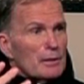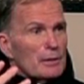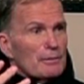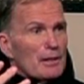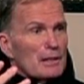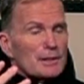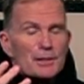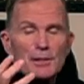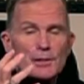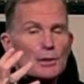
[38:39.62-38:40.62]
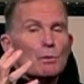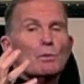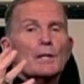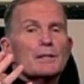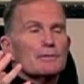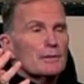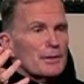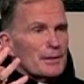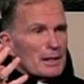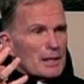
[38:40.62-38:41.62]
with volunteers, and they're wonderful,
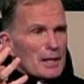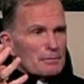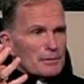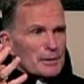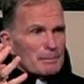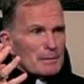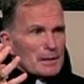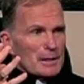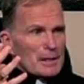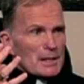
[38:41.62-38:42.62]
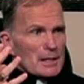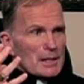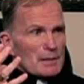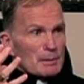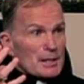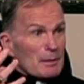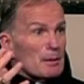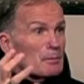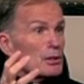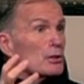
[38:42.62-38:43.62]
and thank God for them. But some
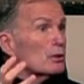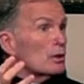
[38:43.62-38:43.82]
of them are so